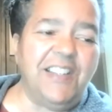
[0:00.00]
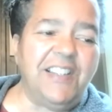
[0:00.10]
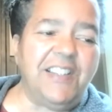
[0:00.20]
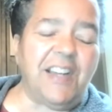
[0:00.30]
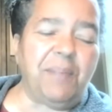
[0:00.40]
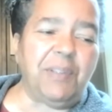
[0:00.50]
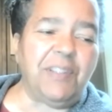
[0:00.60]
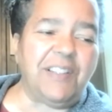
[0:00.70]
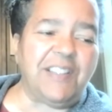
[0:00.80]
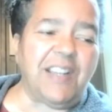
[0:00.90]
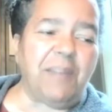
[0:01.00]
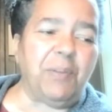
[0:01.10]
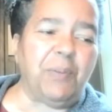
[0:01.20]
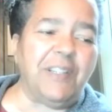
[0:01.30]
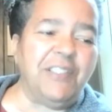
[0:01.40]
double
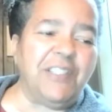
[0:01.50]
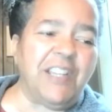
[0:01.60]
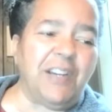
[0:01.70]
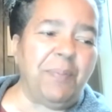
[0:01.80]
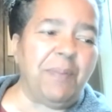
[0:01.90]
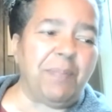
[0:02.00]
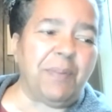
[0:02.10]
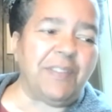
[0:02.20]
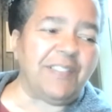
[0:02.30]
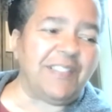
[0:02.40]
what you tell people